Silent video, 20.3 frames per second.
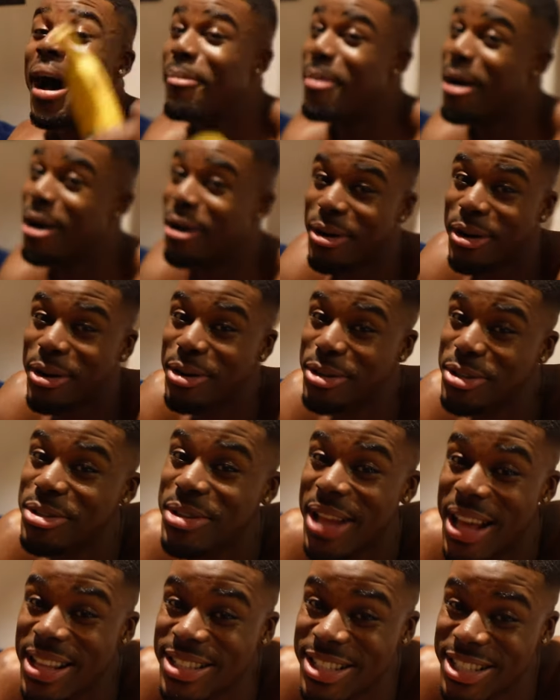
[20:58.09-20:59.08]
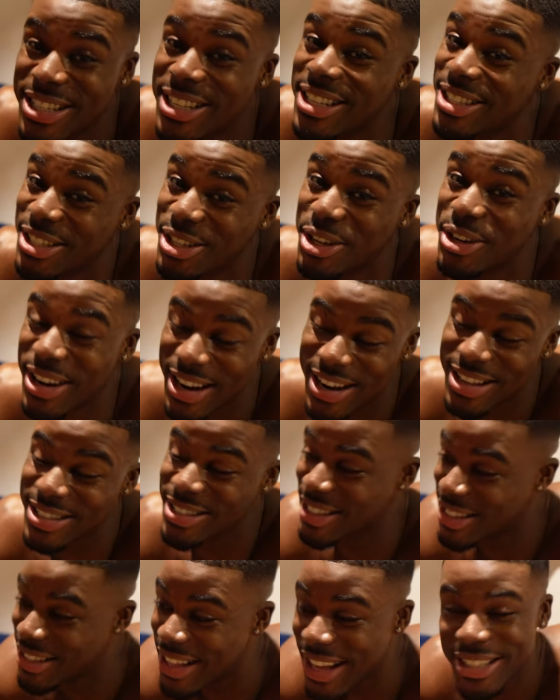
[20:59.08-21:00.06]
I'm not gonna hold you. That shit's
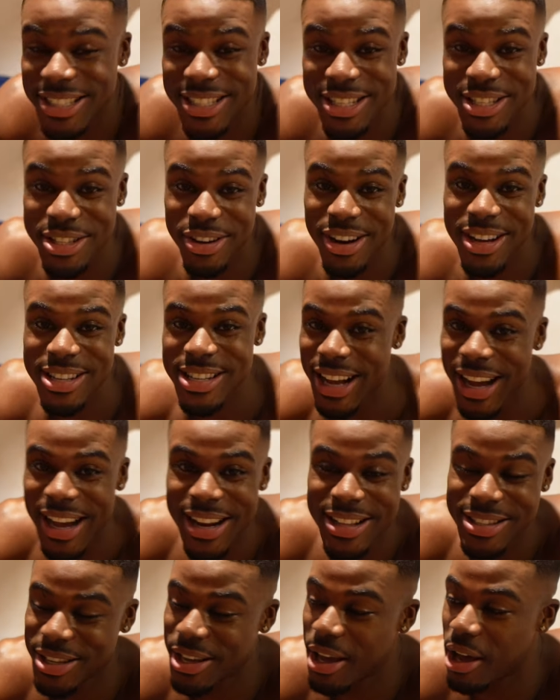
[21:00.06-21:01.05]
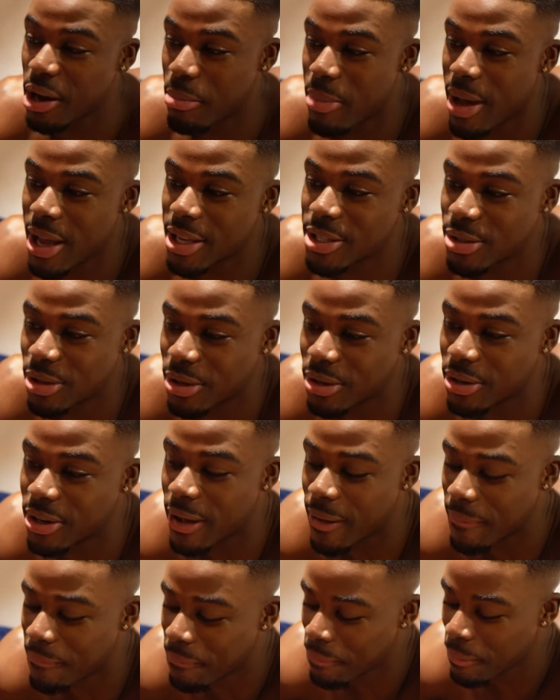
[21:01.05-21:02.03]
crazy. That shit's crazy. I gotta tell y'all the backstory on that.